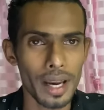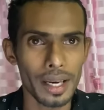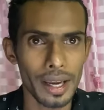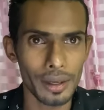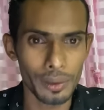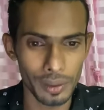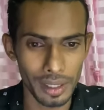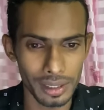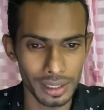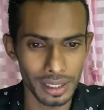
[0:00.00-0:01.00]
I
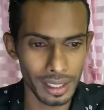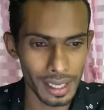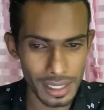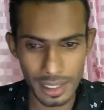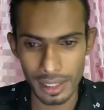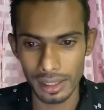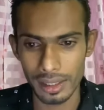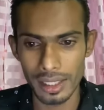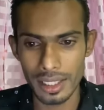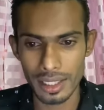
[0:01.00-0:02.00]
conduct the class.
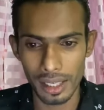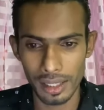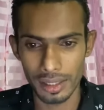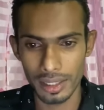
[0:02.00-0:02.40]
These are